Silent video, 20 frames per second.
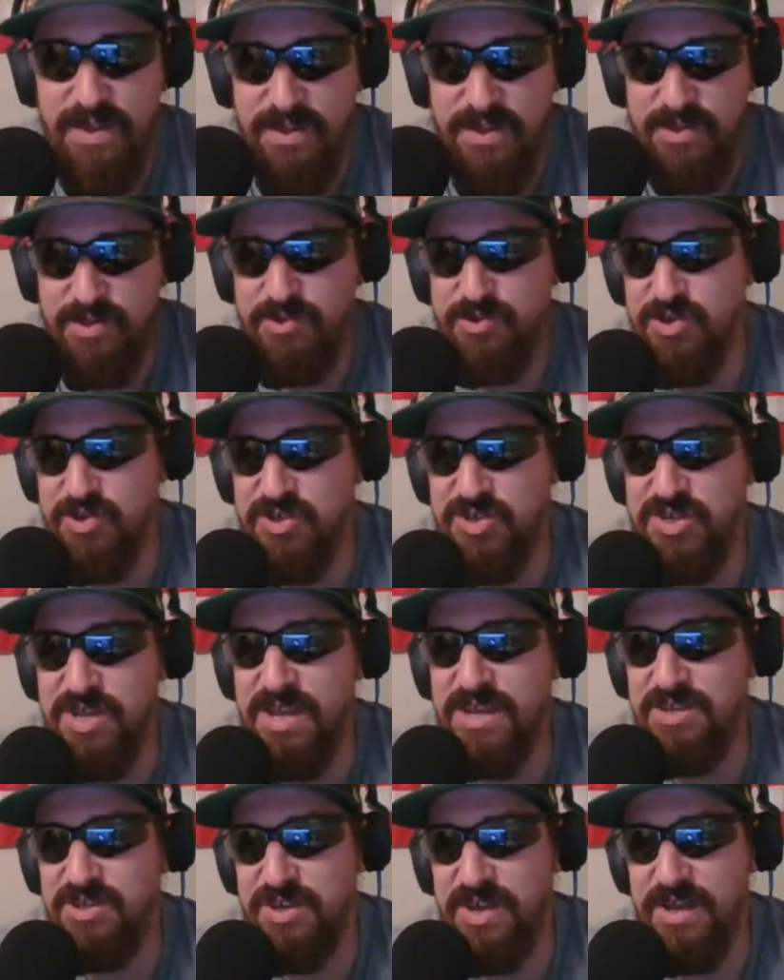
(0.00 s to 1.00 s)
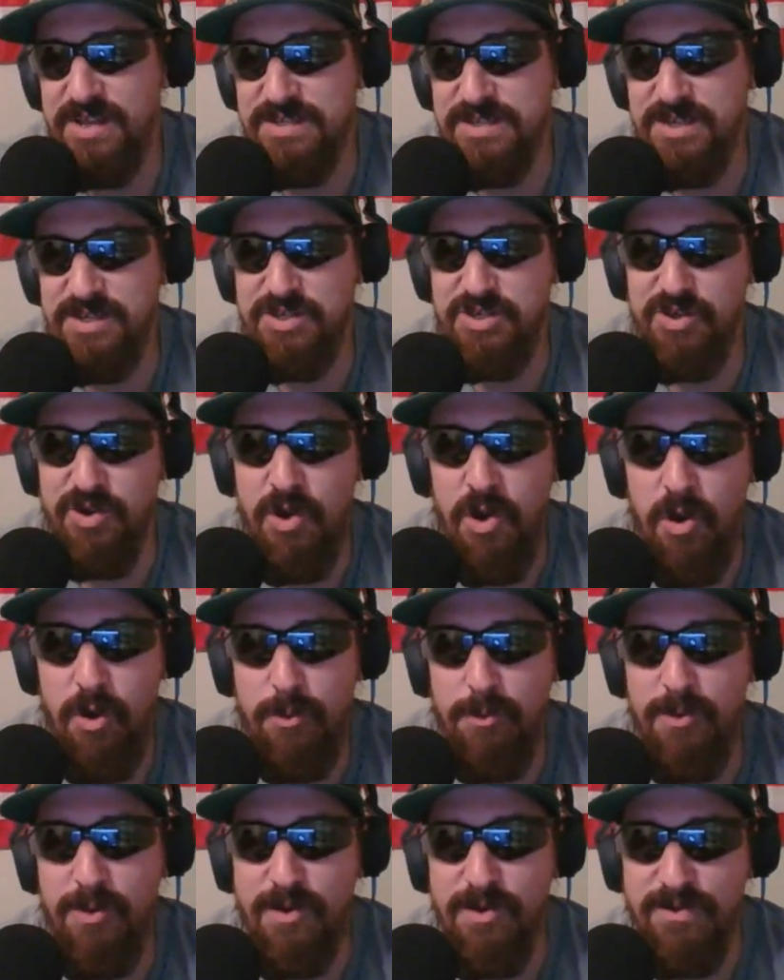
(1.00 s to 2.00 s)
you just say Jets because you're a
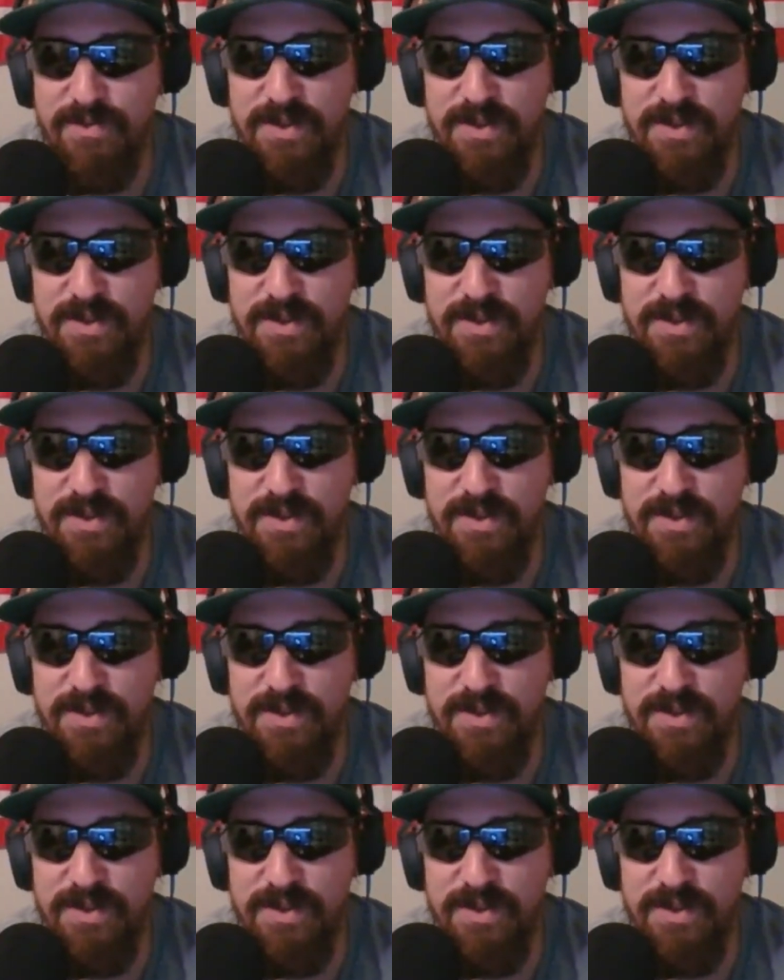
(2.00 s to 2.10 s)
homer.